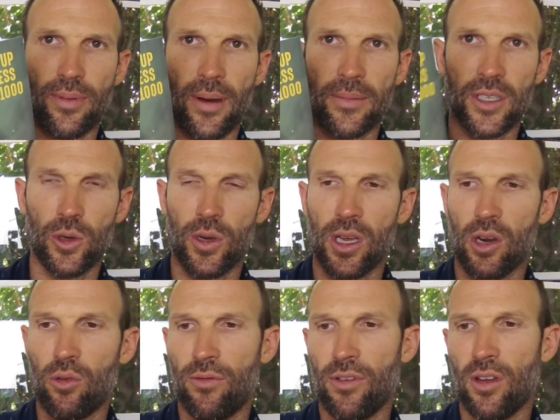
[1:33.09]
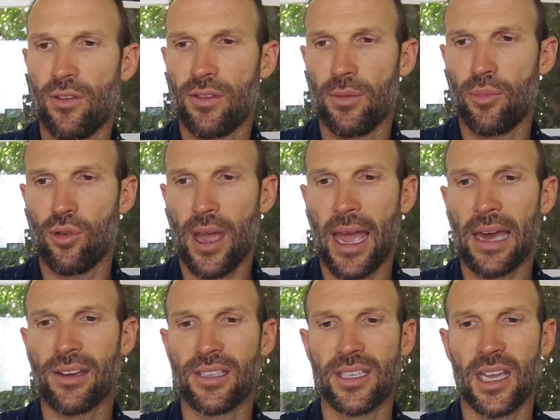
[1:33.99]
I'm doing a review of the book
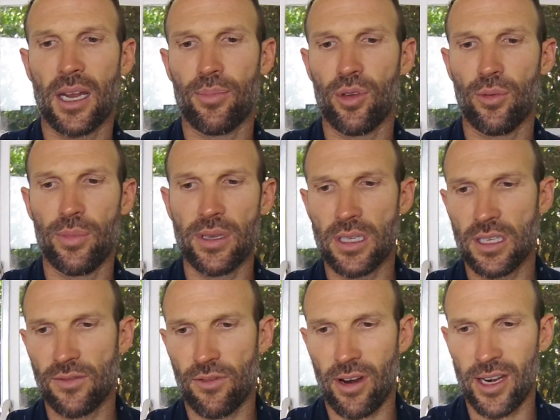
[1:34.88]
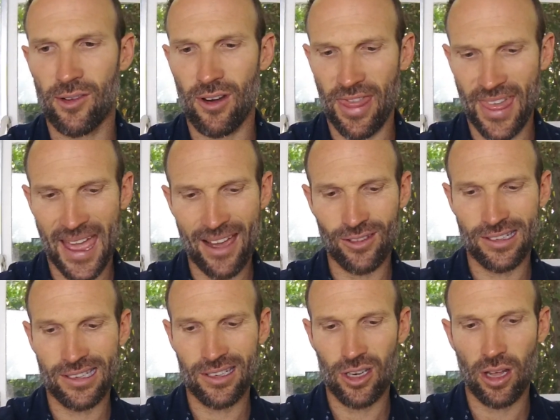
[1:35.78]
How to Set Up Your Business for Under
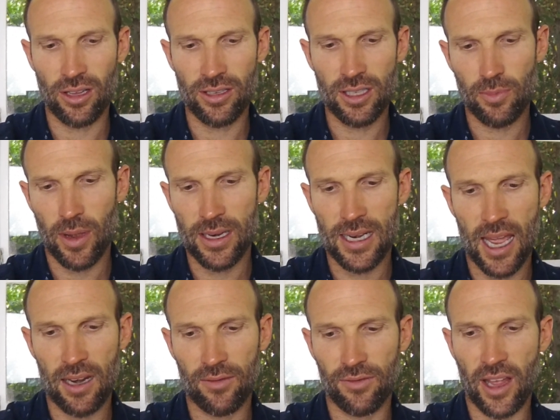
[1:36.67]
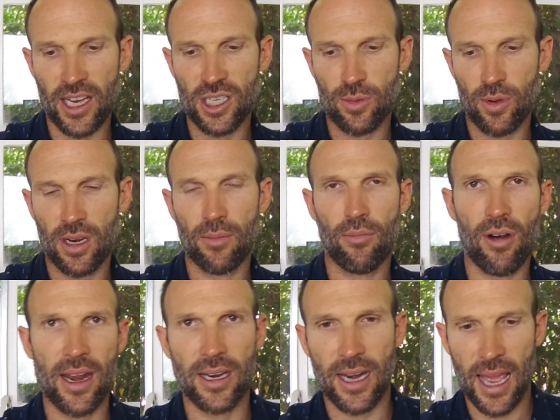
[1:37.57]
$1,000 by Dan Fleischman and
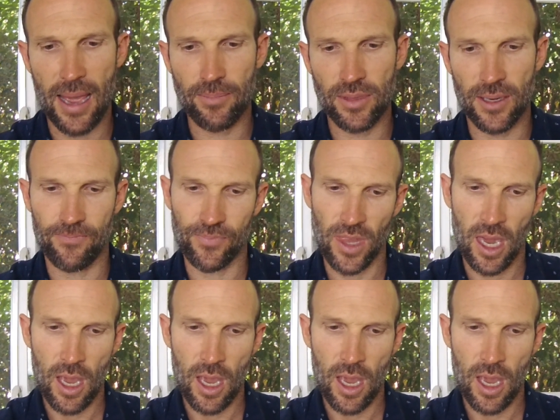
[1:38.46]
Brandon Hampton.